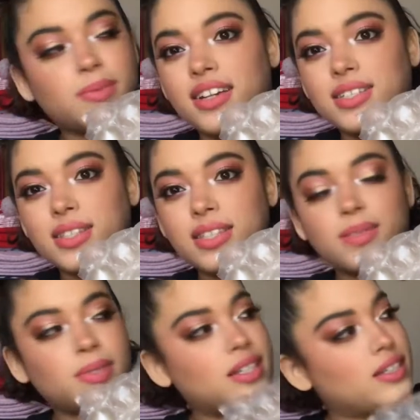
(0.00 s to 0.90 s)
So this is what
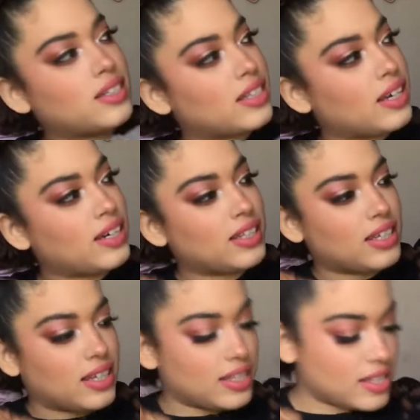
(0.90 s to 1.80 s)
it looks like on the
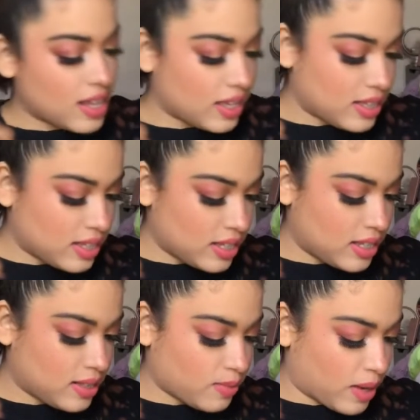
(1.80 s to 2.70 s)
inside. This is
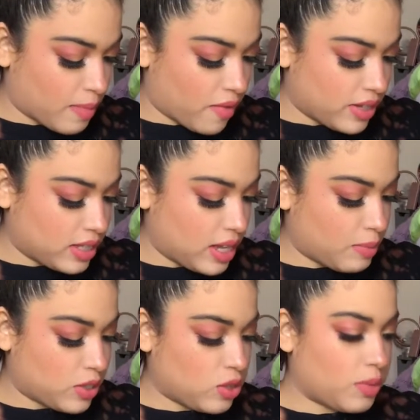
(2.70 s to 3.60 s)
what, my receipt, I'm
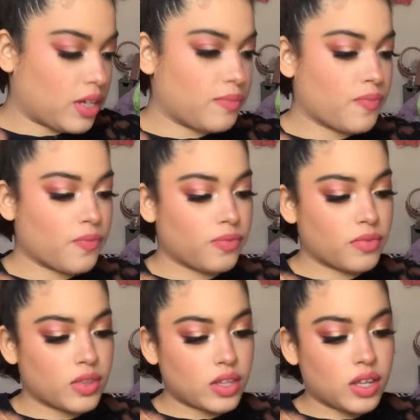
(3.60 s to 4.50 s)
assuming.
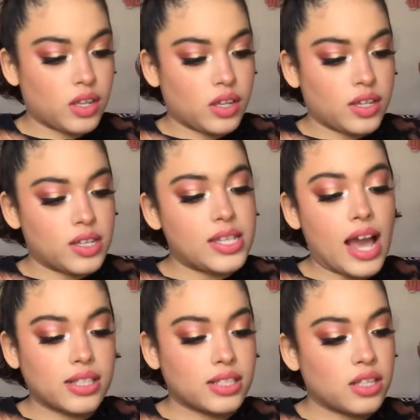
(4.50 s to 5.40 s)
Yes.
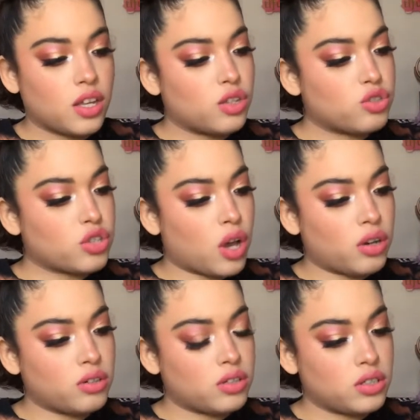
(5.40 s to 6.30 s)
So,
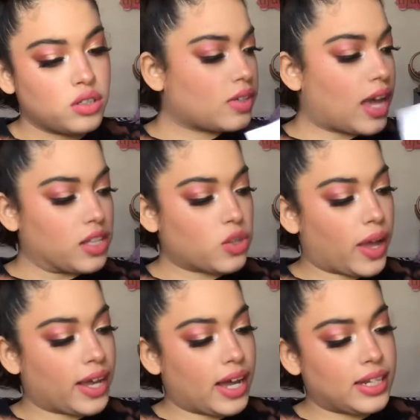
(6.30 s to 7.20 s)
yeah. So I
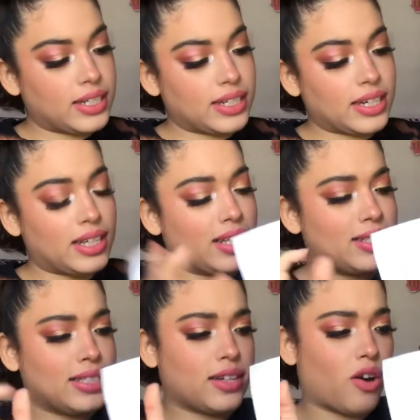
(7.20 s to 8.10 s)
got the Cleanse
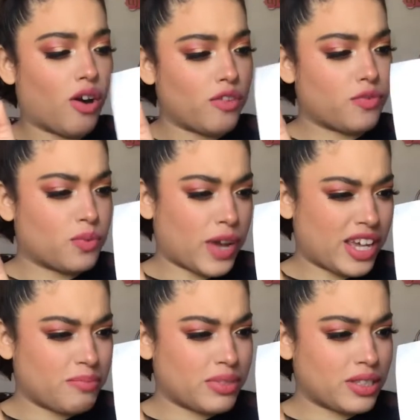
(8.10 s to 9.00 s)
It Off
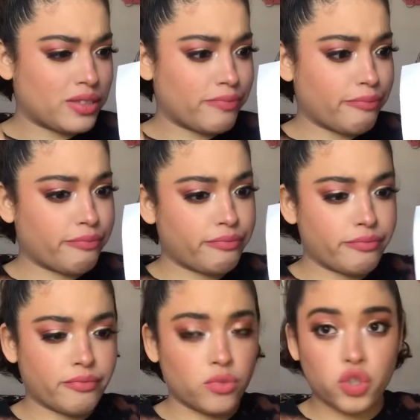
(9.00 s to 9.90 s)
wipes.
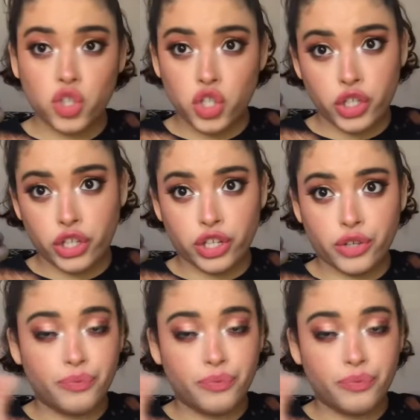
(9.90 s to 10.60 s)
Yeah.